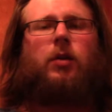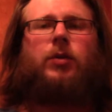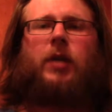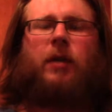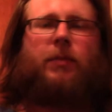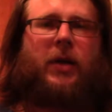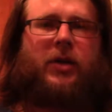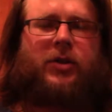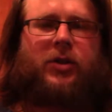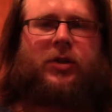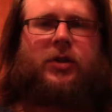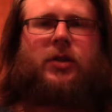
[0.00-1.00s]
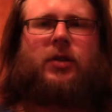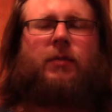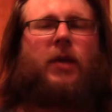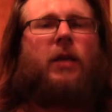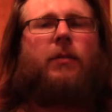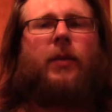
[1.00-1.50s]
Take pictures,
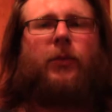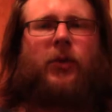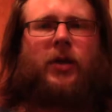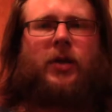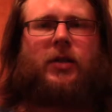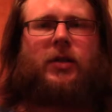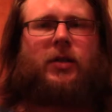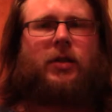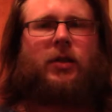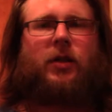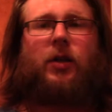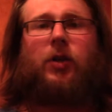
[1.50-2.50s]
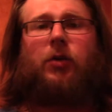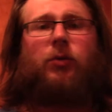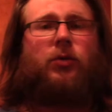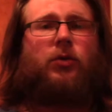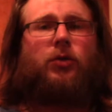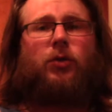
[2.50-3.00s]
make memories,
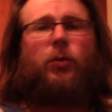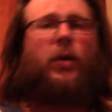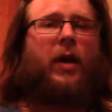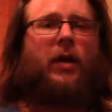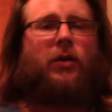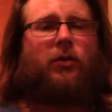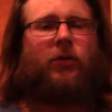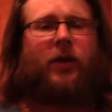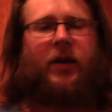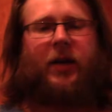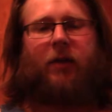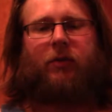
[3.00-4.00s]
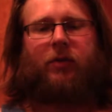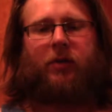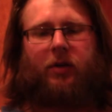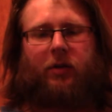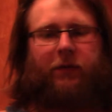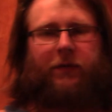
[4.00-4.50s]
do what I do right now
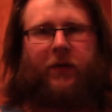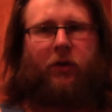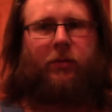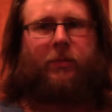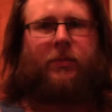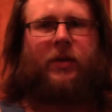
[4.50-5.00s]
and, film.